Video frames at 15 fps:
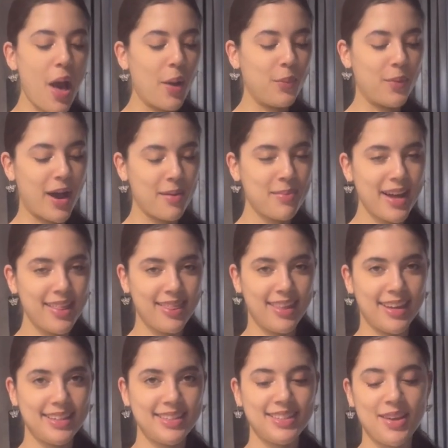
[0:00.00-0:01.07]
Why buy
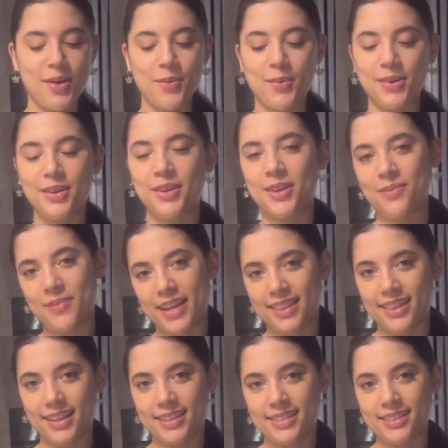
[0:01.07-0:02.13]
this when you can make
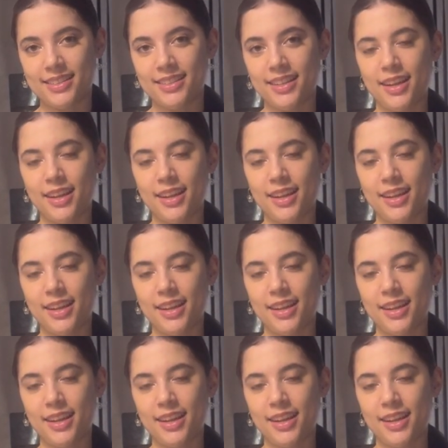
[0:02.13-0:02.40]
this?